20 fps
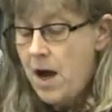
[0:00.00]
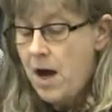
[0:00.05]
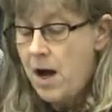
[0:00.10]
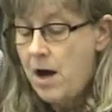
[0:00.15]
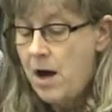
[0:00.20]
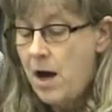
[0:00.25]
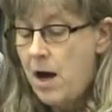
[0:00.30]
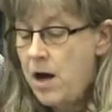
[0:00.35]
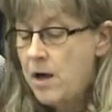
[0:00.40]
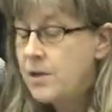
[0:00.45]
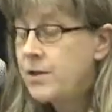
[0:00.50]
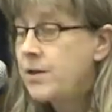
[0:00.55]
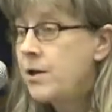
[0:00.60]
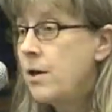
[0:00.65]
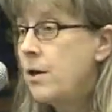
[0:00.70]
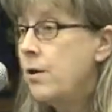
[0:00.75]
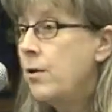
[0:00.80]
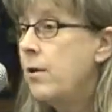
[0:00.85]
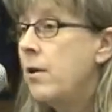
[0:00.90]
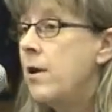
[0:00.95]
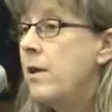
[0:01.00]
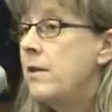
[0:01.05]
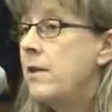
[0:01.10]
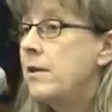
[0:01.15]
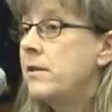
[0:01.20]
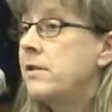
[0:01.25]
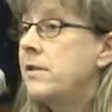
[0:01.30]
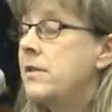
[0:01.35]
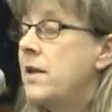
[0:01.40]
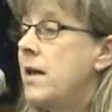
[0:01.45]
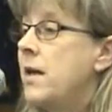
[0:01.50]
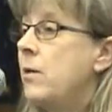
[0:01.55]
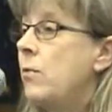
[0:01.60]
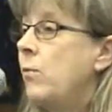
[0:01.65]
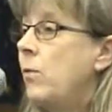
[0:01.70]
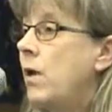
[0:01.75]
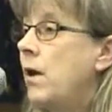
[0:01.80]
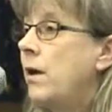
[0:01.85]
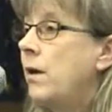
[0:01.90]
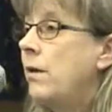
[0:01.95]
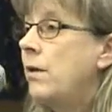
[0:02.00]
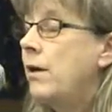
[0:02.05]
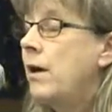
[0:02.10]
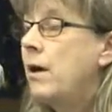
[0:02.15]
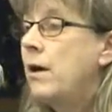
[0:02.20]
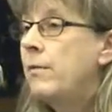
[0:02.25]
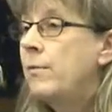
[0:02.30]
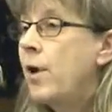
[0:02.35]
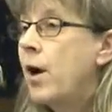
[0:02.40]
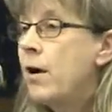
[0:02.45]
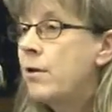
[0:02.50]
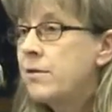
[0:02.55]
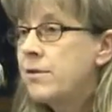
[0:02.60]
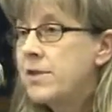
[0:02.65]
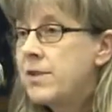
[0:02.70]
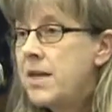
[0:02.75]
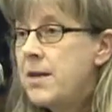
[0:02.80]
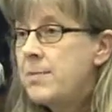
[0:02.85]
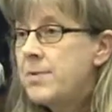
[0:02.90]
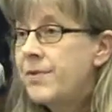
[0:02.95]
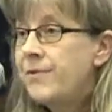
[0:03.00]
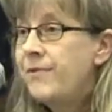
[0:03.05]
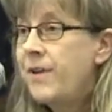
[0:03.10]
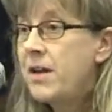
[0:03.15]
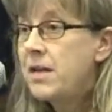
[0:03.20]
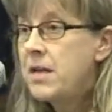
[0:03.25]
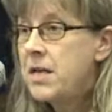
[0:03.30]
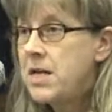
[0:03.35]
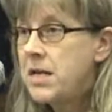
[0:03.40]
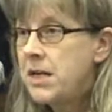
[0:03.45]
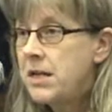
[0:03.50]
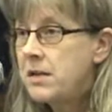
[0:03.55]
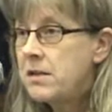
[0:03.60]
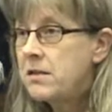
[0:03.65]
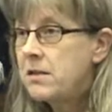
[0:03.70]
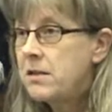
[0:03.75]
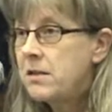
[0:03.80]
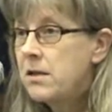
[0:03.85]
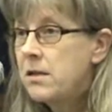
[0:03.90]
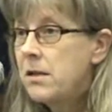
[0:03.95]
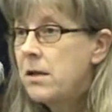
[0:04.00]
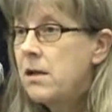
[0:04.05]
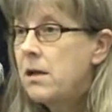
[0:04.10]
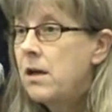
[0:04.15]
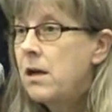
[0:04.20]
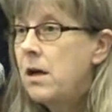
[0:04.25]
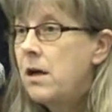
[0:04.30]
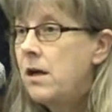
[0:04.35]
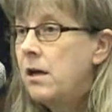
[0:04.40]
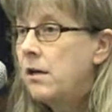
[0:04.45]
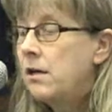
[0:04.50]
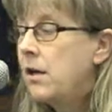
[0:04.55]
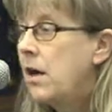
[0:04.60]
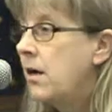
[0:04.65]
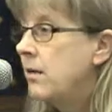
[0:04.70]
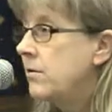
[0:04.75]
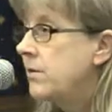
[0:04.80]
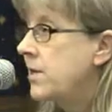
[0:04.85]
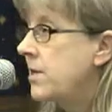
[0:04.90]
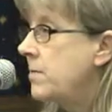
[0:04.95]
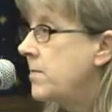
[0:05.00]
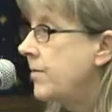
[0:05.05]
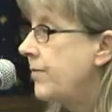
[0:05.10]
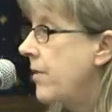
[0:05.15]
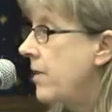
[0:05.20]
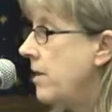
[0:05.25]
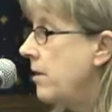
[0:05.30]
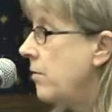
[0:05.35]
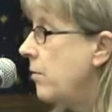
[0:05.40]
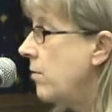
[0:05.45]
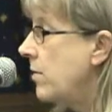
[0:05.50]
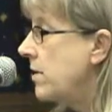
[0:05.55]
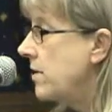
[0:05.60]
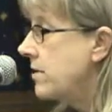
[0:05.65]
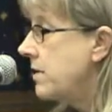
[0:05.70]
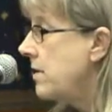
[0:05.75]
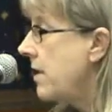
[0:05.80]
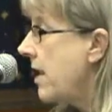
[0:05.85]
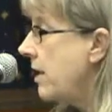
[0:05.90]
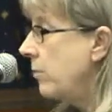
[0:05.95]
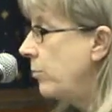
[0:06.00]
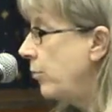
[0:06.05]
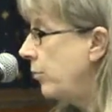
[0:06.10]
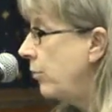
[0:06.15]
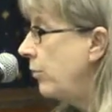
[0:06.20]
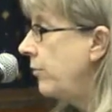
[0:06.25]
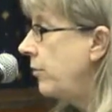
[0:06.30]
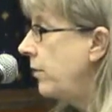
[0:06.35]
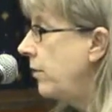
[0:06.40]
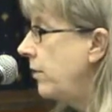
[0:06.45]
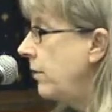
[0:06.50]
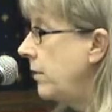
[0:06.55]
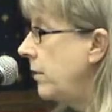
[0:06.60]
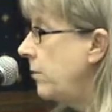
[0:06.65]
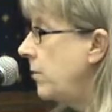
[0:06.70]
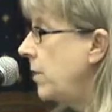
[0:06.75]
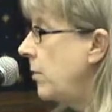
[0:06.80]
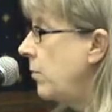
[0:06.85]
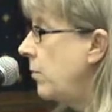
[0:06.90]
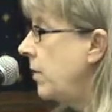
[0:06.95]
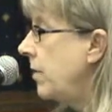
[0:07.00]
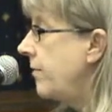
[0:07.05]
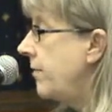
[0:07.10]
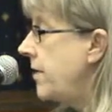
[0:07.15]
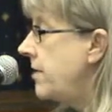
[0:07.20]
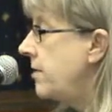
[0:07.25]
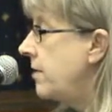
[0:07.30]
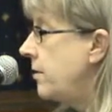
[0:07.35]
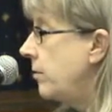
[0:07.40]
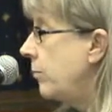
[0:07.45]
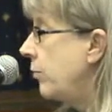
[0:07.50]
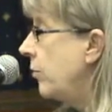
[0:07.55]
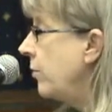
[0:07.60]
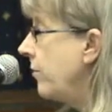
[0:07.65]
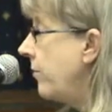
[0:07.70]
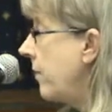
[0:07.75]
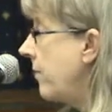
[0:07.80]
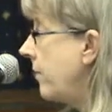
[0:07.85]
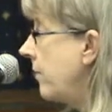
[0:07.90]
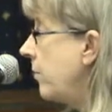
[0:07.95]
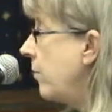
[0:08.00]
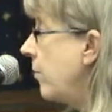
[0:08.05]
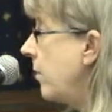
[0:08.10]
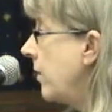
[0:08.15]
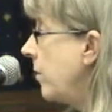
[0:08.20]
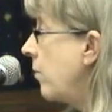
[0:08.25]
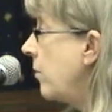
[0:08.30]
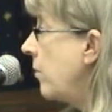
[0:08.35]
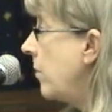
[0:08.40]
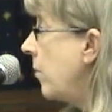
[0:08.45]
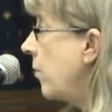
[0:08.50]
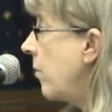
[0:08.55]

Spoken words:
Also, they'll say, well, Congress keeps funding it. Congress keeps funding the war. Isn't that approval? I mean, if they didn't approve of it, then